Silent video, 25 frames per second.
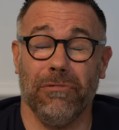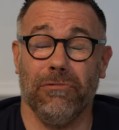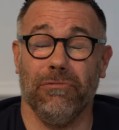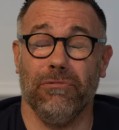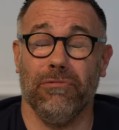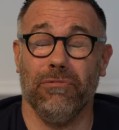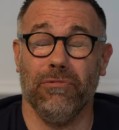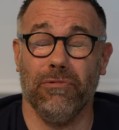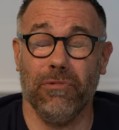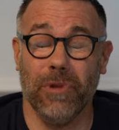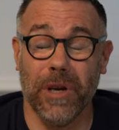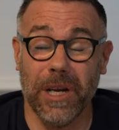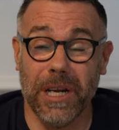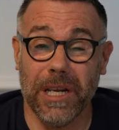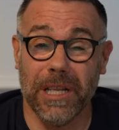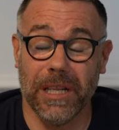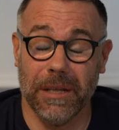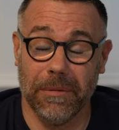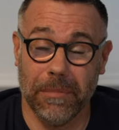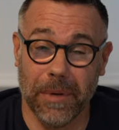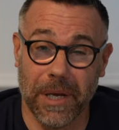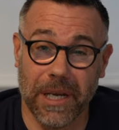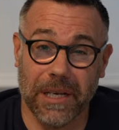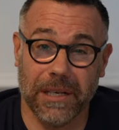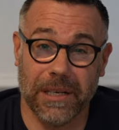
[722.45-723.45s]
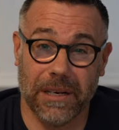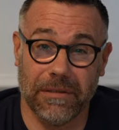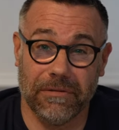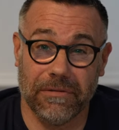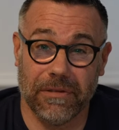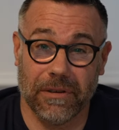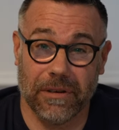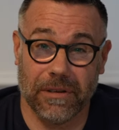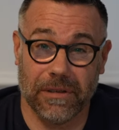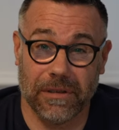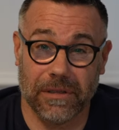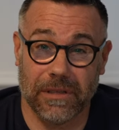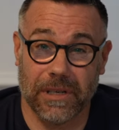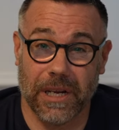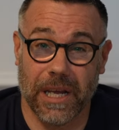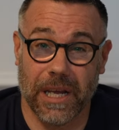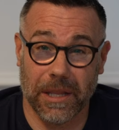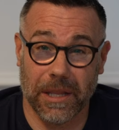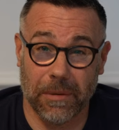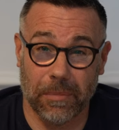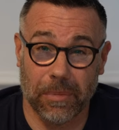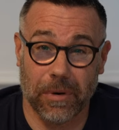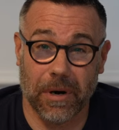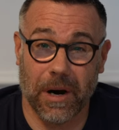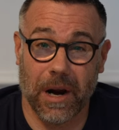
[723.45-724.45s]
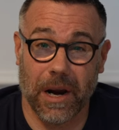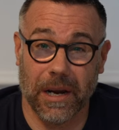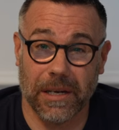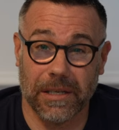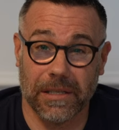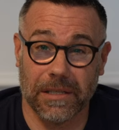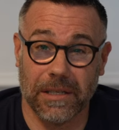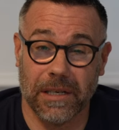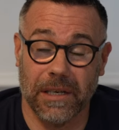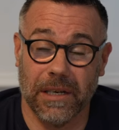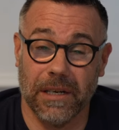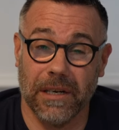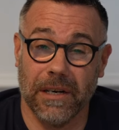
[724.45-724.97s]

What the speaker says: really big difference the price.